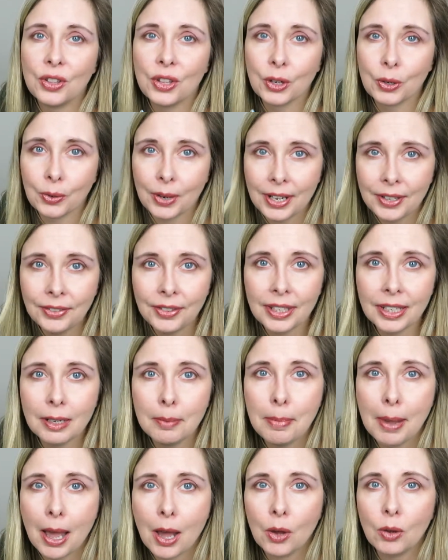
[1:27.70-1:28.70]
The great thing
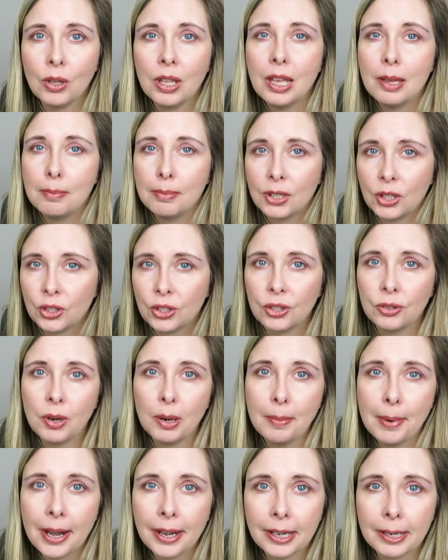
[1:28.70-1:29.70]
about
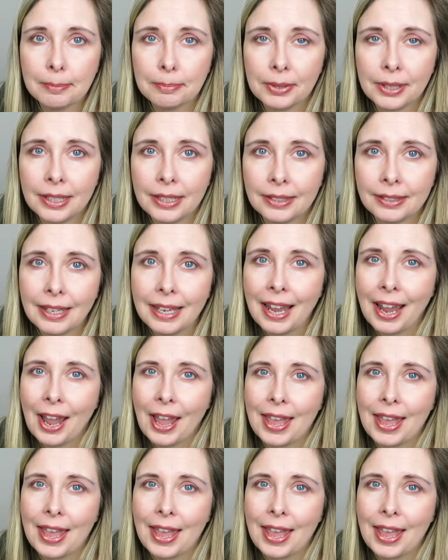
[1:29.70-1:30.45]
Mitsuwa Marketplace